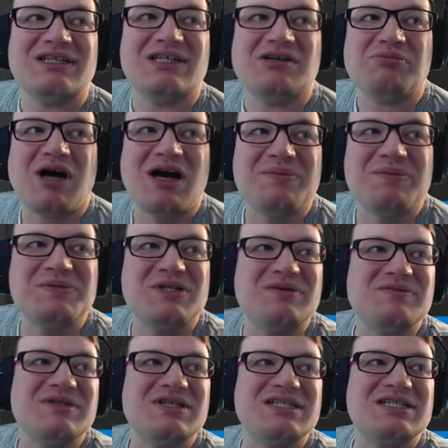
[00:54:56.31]
and it pops
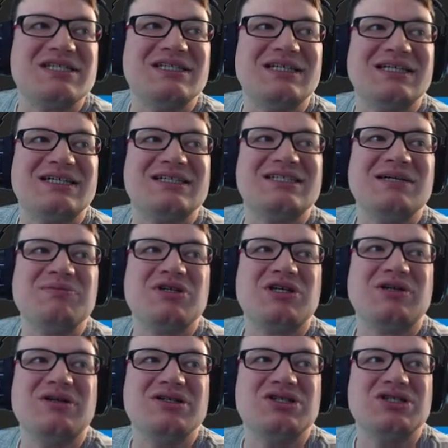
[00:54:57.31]
up this accept
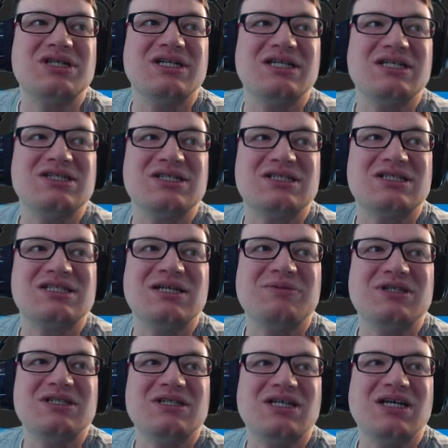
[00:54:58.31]
current change,
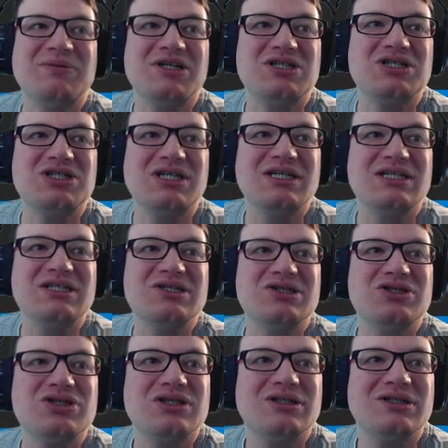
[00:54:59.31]
accept incoming
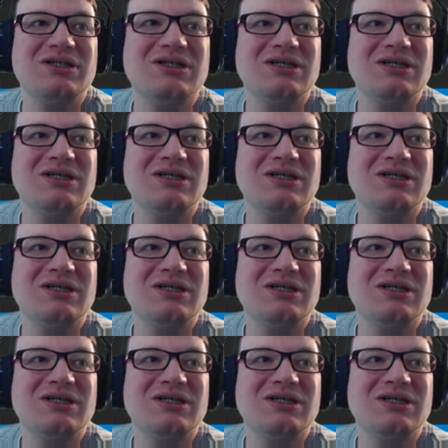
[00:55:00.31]
change,